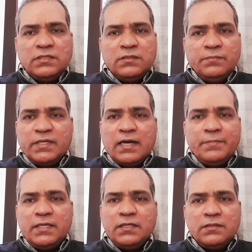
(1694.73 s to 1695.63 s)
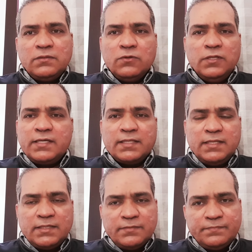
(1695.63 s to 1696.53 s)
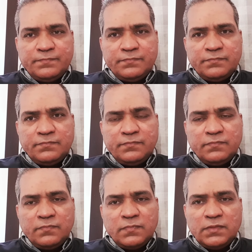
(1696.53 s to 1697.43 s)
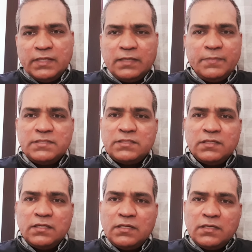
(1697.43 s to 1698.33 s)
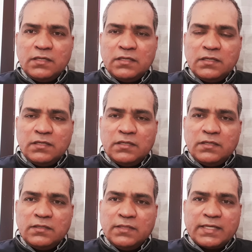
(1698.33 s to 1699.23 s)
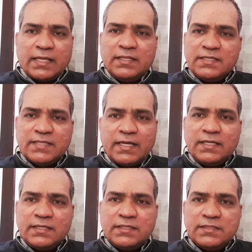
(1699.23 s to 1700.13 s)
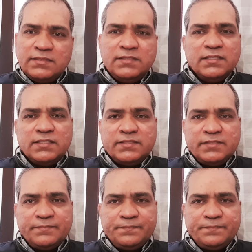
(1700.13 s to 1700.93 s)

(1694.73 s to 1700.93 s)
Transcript: become a holy Catholic. That means the Catholics are sinners